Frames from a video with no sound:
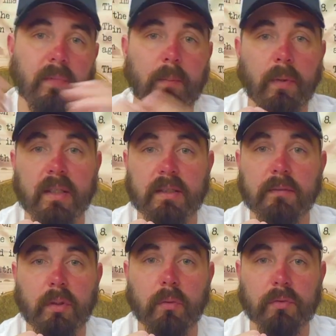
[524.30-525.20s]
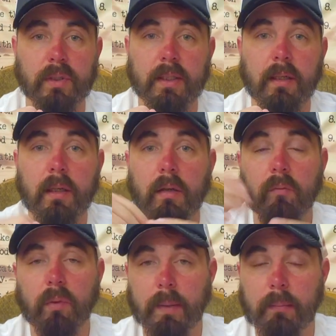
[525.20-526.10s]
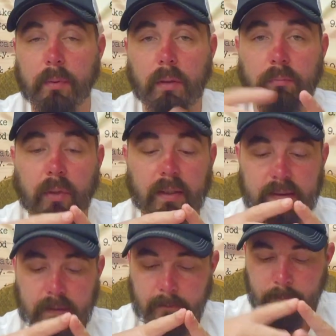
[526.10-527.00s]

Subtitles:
price of adultery would be put in place.